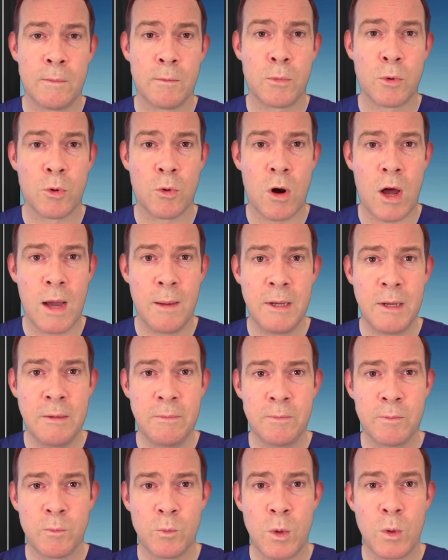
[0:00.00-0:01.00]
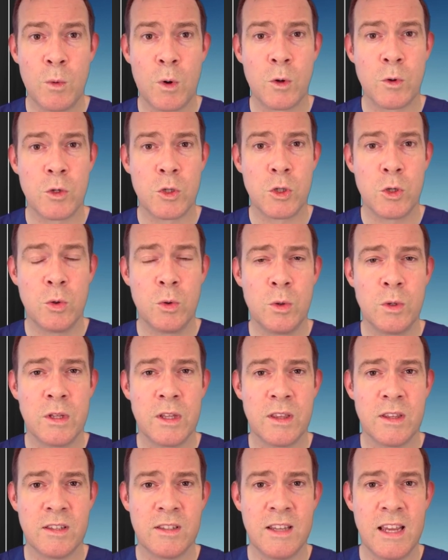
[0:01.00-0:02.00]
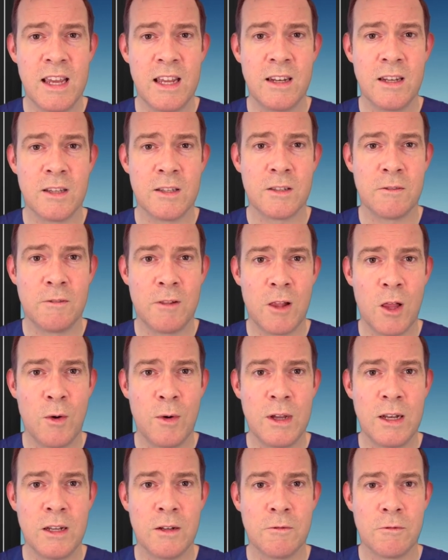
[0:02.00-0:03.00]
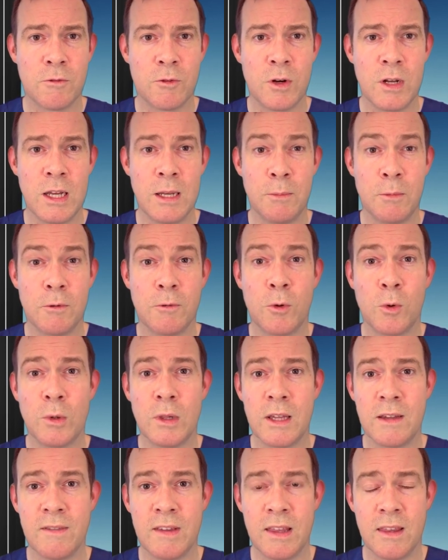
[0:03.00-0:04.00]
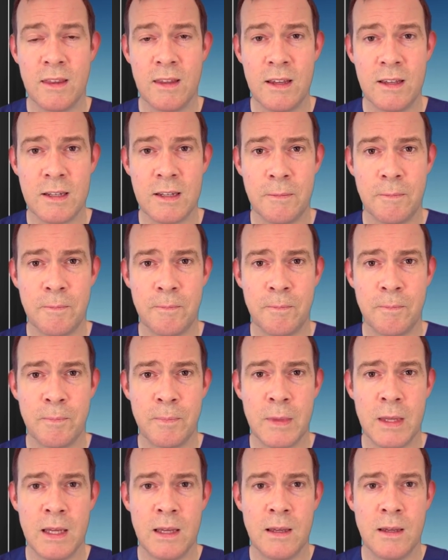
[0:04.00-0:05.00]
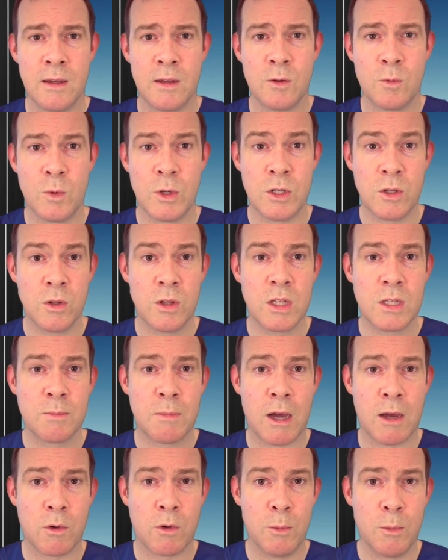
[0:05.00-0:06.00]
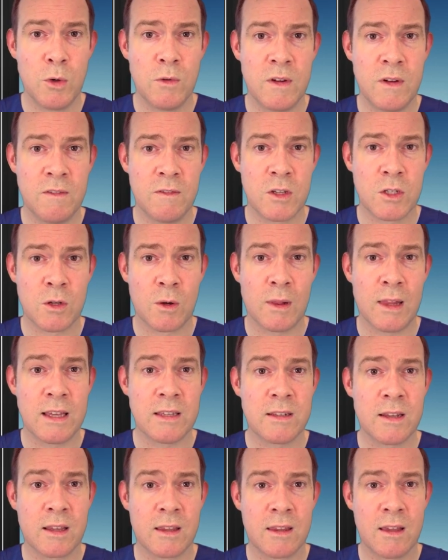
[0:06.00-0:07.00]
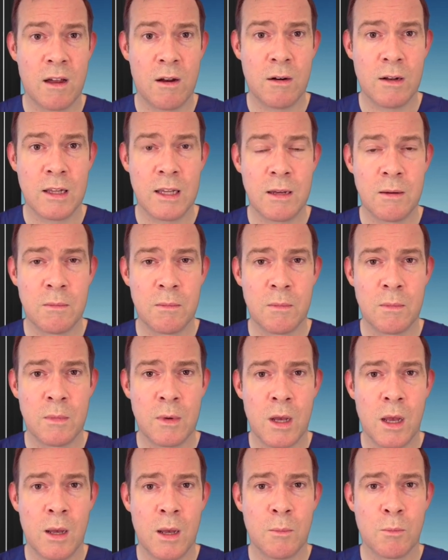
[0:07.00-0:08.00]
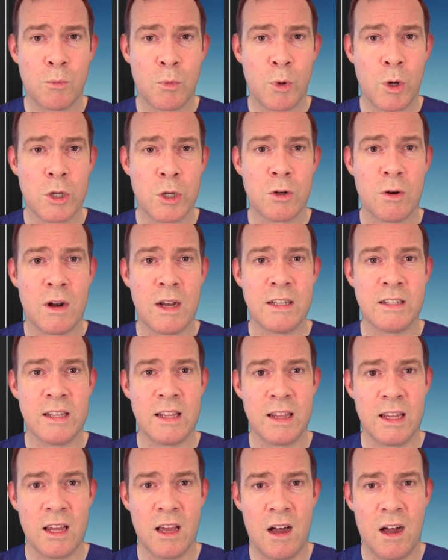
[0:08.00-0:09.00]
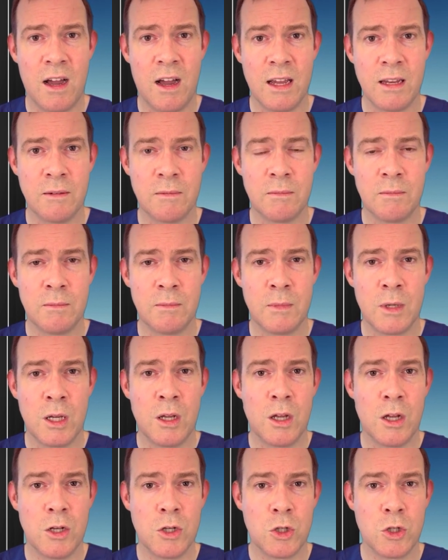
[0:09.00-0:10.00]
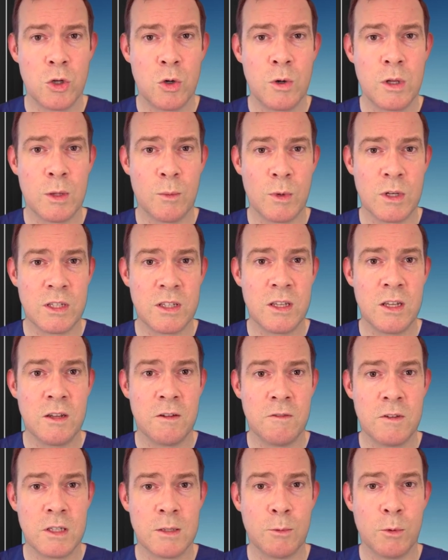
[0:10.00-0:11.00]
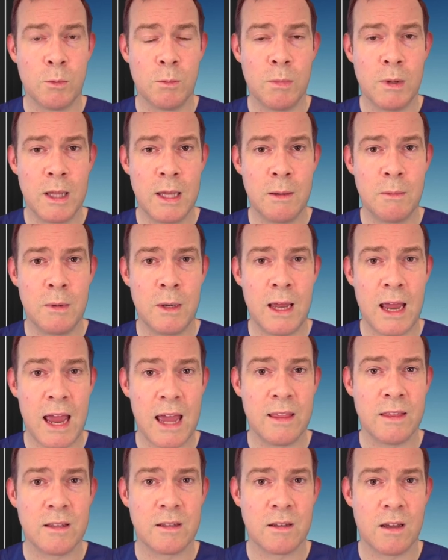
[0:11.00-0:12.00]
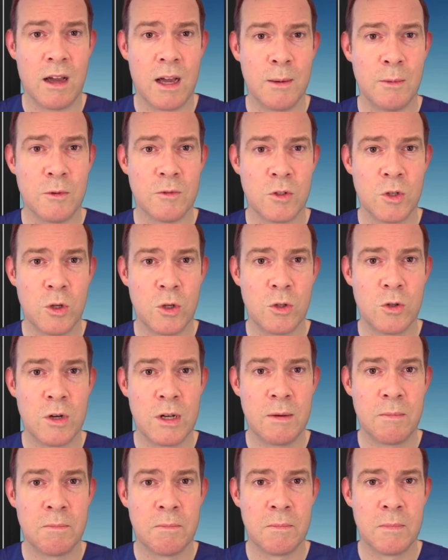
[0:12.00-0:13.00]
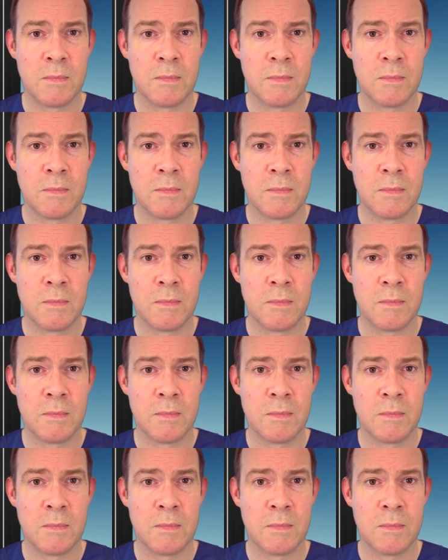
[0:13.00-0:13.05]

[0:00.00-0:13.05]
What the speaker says: Priming, we want to ensure that the XEN is flowing and free before leaving theatre. We do this by removing viscoelastic thoroughly, pressurizing the eye, ensuring that we see a visible bleb at the time of surgery,